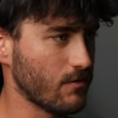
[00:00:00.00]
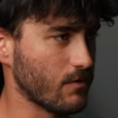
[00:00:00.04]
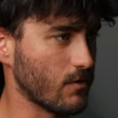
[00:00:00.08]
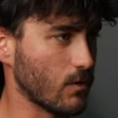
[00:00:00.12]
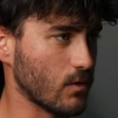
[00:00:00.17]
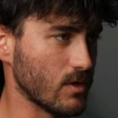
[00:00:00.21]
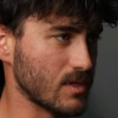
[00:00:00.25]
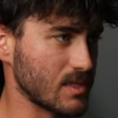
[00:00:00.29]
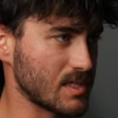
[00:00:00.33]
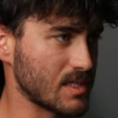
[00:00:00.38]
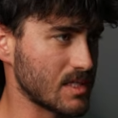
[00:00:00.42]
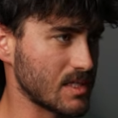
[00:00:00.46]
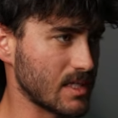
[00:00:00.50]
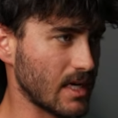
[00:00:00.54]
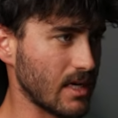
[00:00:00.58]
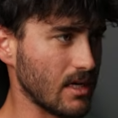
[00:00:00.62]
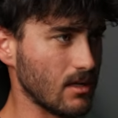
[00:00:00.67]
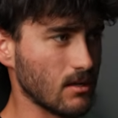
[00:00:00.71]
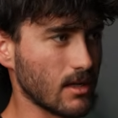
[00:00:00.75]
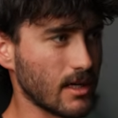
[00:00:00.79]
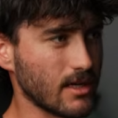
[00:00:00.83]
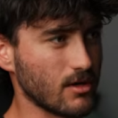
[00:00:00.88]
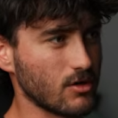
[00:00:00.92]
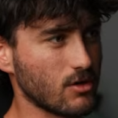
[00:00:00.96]
for this
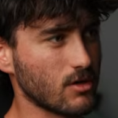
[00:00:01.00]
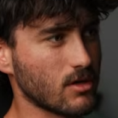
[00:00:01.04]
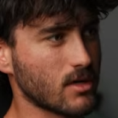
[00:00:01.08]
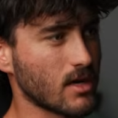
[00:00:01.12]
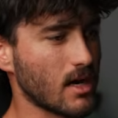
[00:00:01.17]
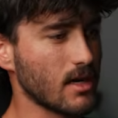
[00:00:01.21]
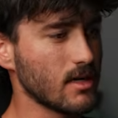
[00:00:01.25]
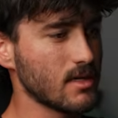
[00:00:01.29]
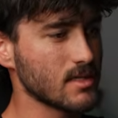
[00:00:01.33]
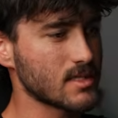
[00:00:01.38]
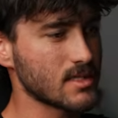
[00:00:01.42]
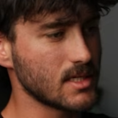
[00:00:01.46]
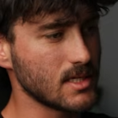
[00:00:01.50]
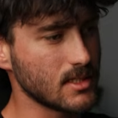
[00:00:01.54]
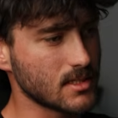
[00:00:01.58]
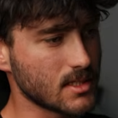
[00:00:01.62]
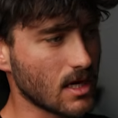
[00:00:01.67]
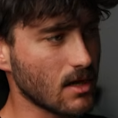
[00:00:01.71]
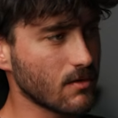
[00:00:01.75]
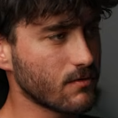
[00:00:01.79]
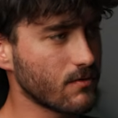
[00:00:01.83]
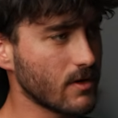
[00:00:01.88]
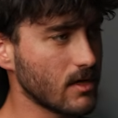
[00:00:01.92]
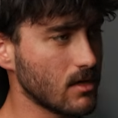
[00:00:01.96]
scene. Like you could kind of see
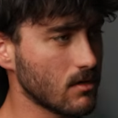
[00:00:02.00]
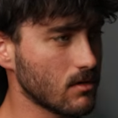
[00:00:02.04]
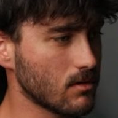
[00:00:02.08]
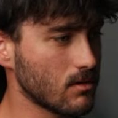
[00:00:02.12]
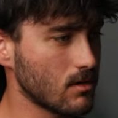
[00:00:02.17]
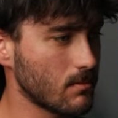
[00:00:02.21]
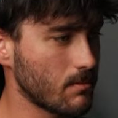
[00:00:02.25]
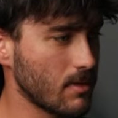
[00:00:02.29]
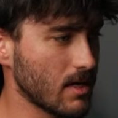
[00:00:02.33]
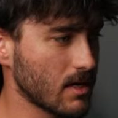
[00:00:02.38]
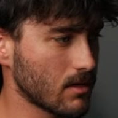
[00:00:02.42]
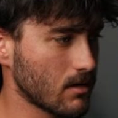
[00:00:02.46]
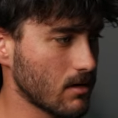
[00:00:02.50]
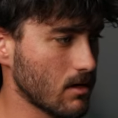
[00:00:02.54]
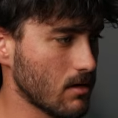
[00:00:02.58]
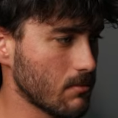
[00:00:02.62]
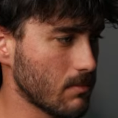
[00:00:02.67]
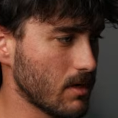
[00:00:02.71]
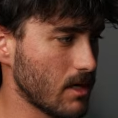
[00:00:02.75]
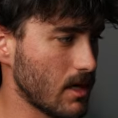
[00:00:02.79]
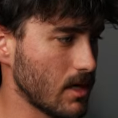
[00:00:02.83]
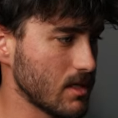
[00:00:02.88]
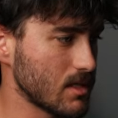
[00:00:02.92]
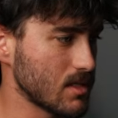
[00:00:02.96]
Darth Vader in the background,
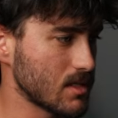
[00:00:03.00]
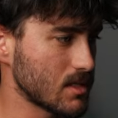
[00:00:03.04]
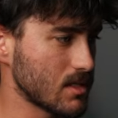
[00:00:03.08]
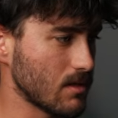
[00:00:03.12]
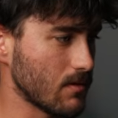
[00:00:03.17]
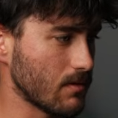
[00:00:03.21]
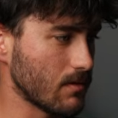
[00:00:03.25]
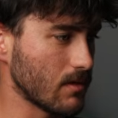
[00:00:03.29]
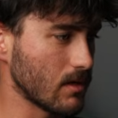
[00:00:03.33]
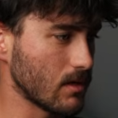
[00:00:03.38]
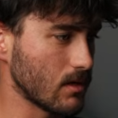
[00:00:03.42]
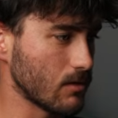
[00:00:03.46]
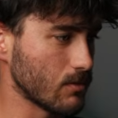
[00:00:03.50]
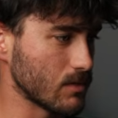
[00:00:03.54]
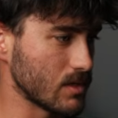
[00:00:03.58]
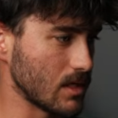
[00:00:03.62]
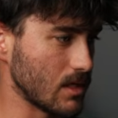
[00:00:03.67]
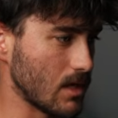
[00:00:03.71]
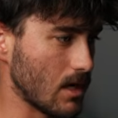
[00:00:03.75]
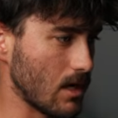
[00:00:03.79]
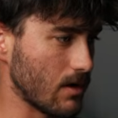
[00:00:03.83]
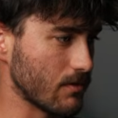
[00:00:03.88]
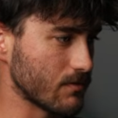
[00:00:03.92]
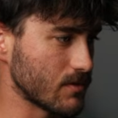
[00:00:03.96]
but I just didn't think it was
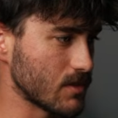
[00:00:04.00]
enough.